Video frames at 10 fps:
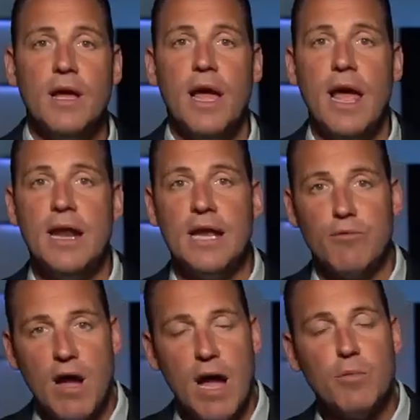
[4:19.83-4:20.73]
and
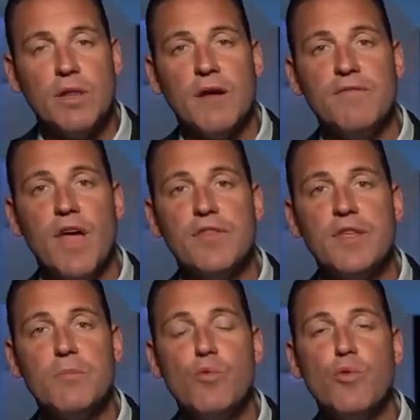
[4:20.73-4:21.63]
Iran would love
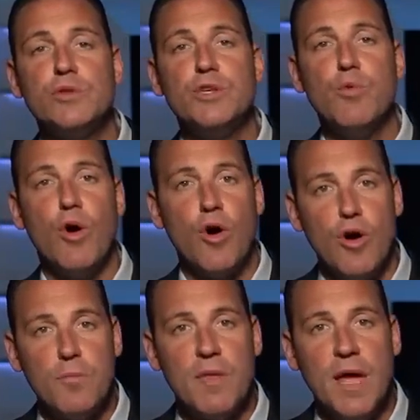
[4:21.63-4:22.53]
nothing more to
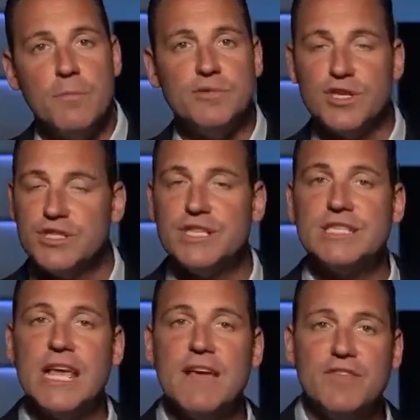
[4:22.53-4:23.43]
arm them, just as
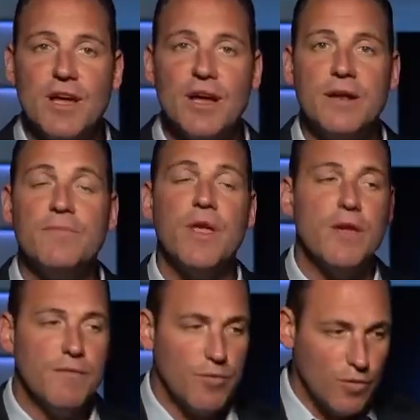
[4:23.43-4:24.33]
they have done
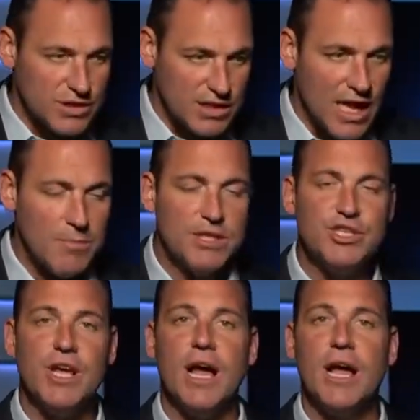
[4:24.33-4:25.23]
for Islamic
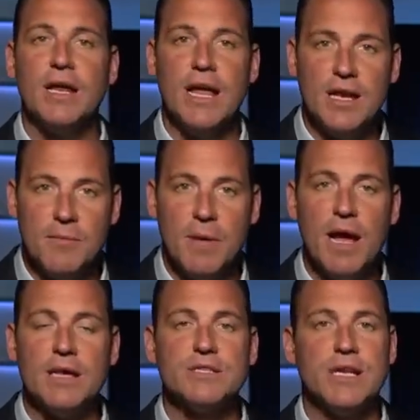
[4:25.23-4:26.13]
Jihad and
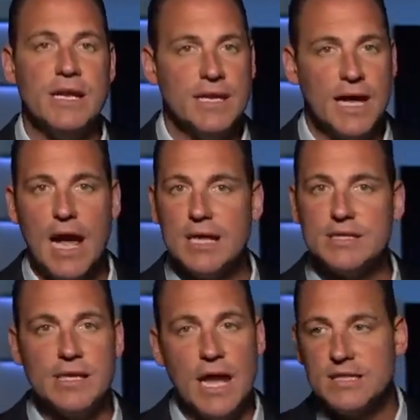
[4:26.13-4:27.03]
Hamas in
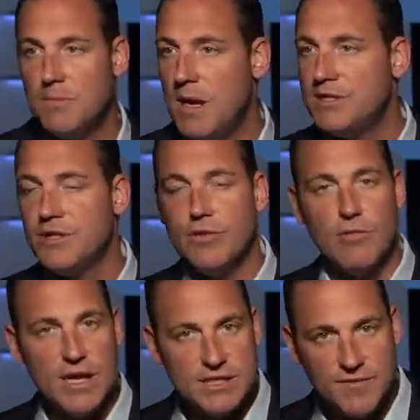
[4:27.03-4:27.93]
Gaza. Not to mention the
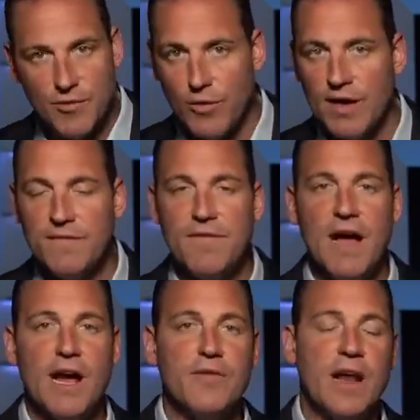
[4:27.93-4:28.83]
rest of the ring of
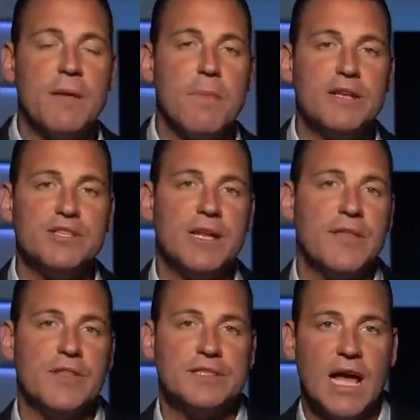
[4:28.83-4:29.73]
fire that I mentioned
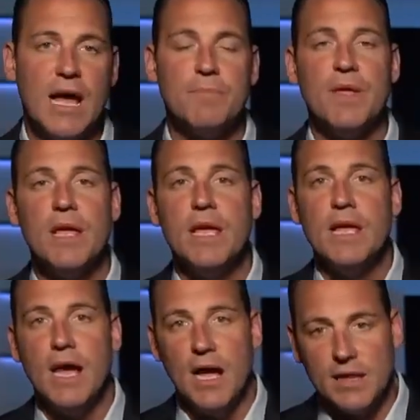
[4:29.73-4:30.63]
at the top,
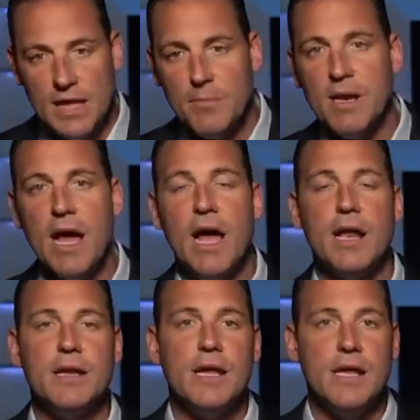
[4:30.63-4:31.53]

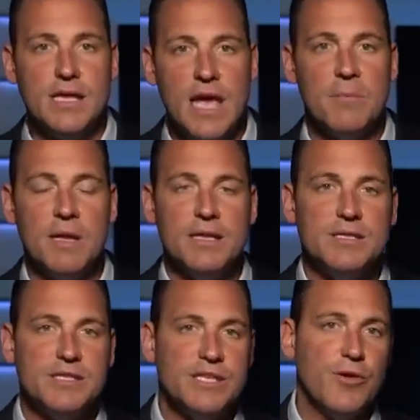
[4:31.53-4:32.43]
Lebanon, Yemen,
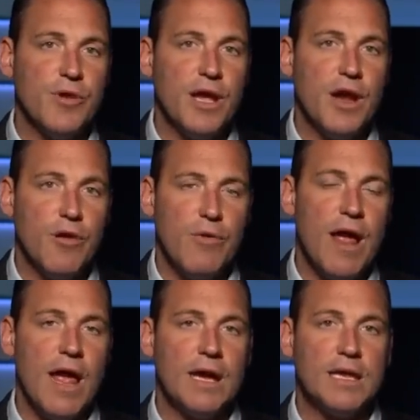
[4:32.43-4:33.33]
Syria,
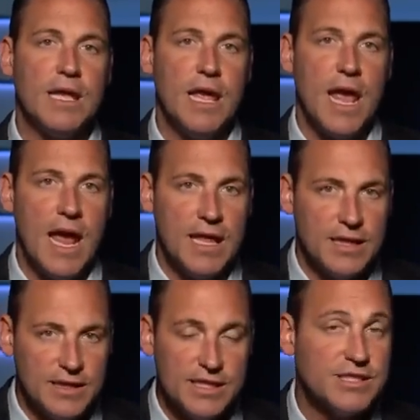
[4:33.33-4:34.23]
Iraq, and
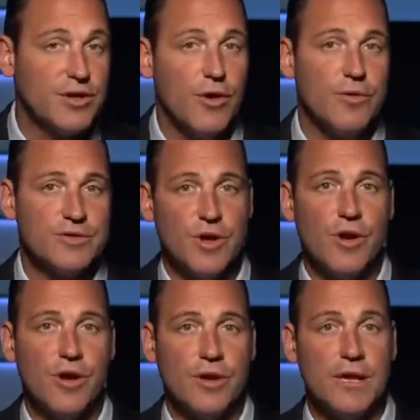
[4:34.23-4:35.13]
the list goes on.